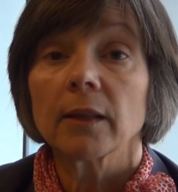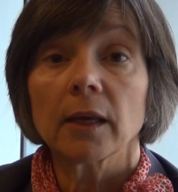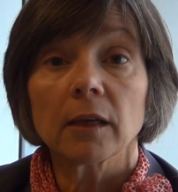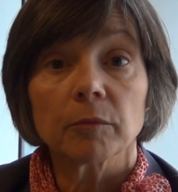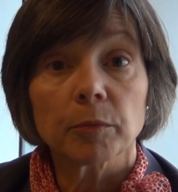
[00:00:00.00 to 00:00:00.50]

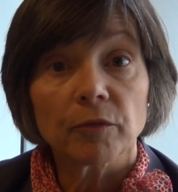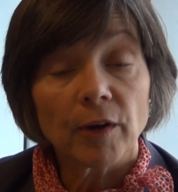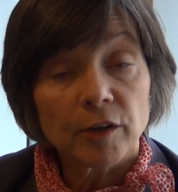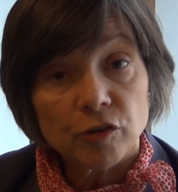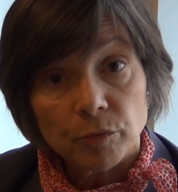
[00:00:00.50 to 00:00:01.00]
They can
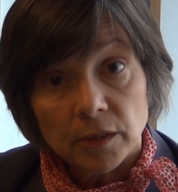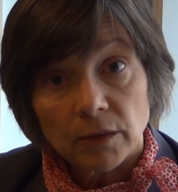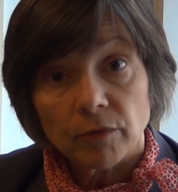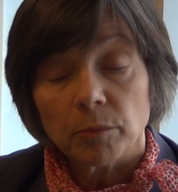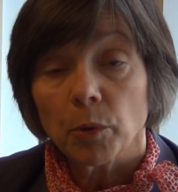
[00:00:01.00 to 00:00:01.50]
provide you
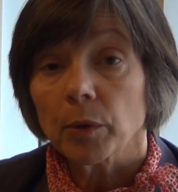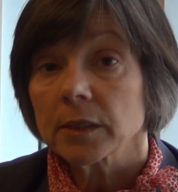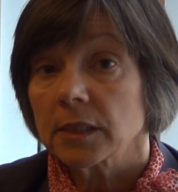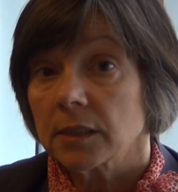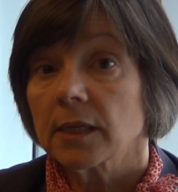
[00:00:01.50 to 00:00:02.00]
with even
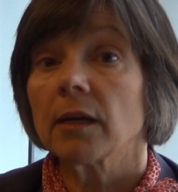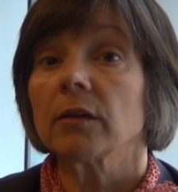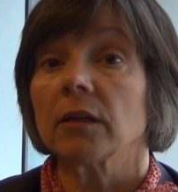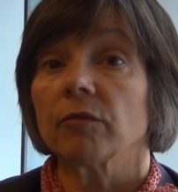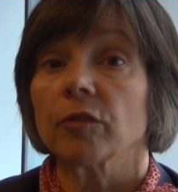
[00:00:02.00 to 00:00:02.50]
more
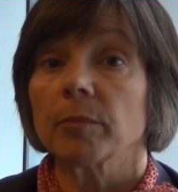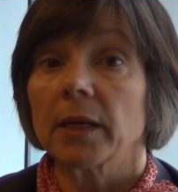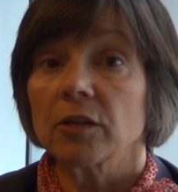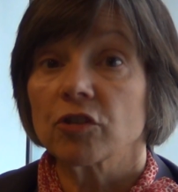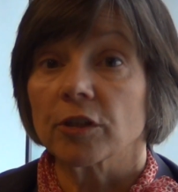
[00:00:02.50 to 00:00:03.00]
detailed
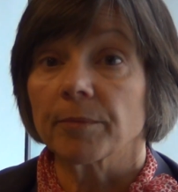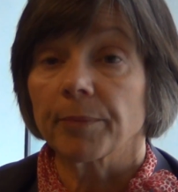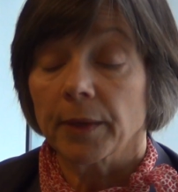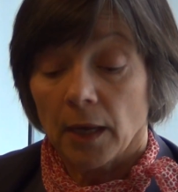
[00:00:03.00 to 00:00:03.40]
information.